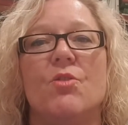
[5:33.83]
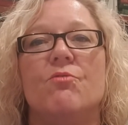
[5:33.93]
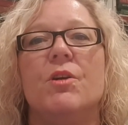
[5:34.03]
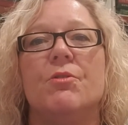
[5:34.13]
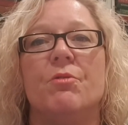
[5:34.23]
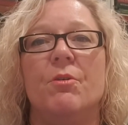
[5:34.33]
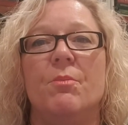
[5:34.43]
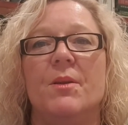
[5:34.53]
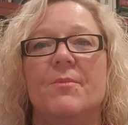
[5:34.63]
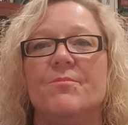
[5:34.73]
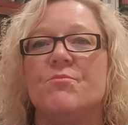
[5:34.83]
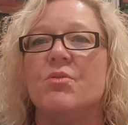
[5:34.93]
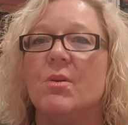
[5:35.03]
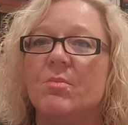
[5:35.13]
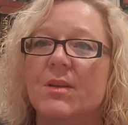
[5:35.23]
Recruitment,
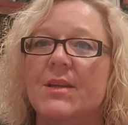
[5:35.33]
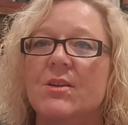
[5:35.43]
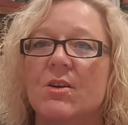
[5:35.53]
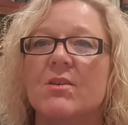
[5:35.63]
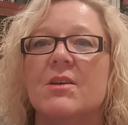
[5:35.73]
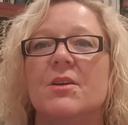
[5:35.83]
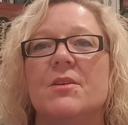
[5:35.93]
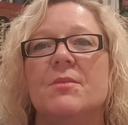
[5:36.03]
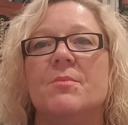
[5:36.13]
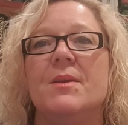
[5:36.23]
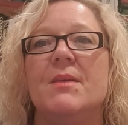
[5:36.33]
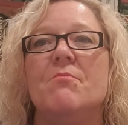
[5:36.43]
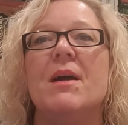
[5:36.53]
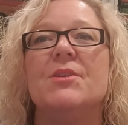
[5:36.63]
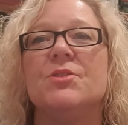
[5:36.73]
probably not going to be
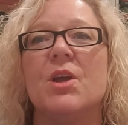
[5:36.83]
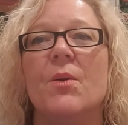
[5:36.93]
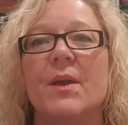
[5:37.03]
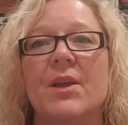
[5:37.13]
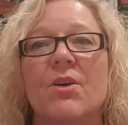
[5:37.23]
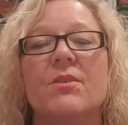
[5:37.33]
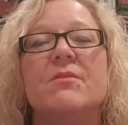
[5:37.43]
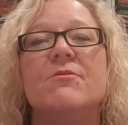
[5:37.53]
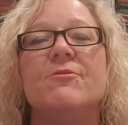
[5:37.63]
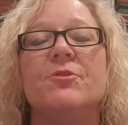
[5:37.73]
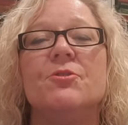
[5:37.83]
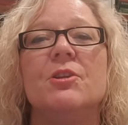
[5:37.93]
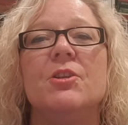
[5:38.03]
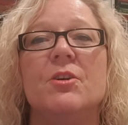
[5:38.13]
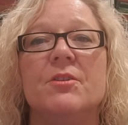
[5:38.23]
much going on for a
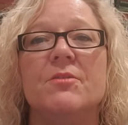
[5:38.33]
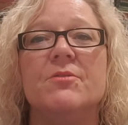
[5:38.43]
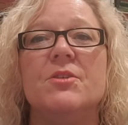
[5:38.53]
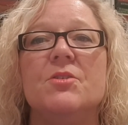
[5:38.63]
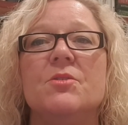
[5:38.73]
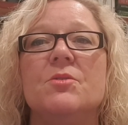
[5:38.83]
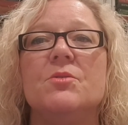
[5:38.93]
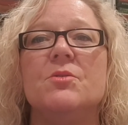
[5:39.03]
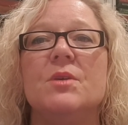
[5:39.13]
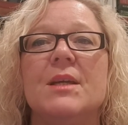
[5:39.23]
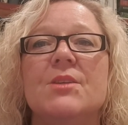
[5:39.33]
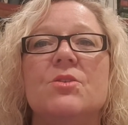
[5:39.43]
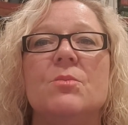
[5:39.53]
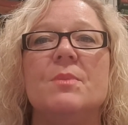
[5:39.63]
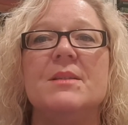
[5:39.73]
lot of you in
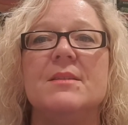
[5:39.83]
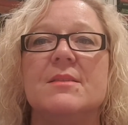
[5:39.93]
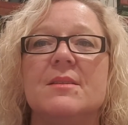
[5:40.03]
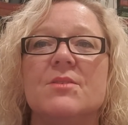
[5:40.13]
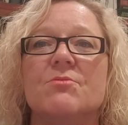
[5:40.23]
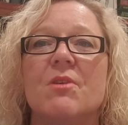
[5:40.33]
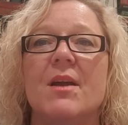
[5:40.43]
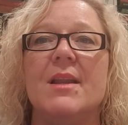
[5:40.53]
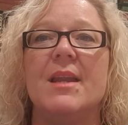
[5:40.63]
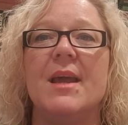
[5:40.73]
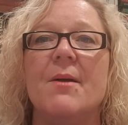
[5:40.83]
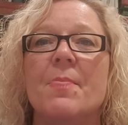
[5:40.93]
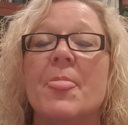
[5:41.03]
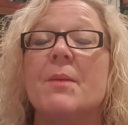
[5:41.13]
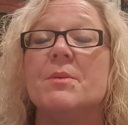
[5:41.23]
your businesses right now,
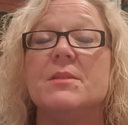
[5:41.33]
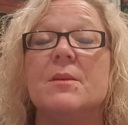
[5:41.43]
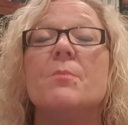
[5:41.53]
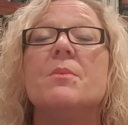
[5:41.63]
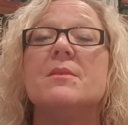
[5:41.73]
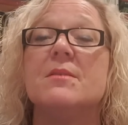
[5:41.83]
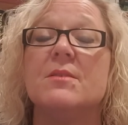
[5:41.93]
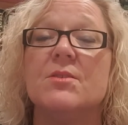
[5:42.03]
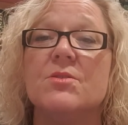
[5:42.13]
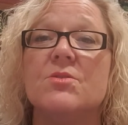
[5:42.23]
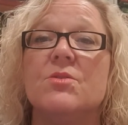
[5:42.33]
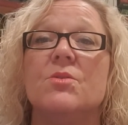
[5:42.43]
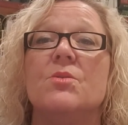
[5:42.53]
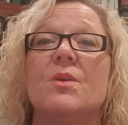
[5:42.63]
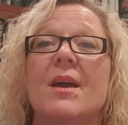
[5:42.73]
but some businesses
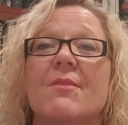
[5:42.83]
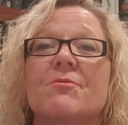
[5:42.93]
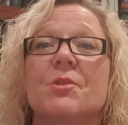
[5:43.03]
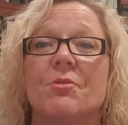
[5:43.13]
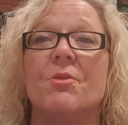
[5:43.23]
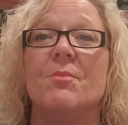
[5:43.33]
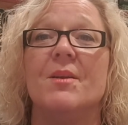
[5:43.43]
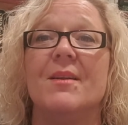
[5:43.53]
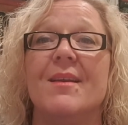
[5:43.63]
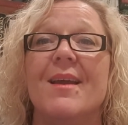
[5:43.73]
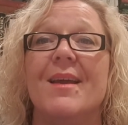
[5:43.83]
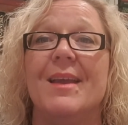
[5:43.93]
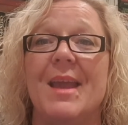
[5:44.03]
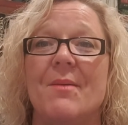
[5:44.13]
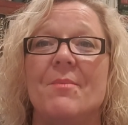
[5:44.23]
do have recruitment
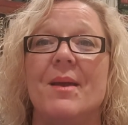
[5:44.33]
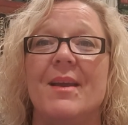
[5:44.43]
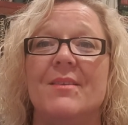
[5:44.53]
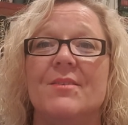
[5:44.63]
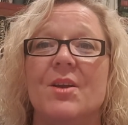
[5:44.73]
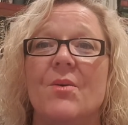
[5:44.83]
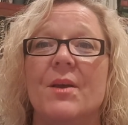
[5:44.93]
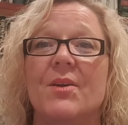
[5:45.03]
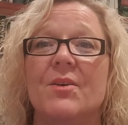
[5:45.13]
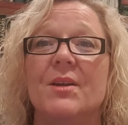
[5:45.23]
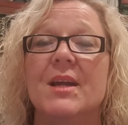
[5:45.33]
campaigns going on.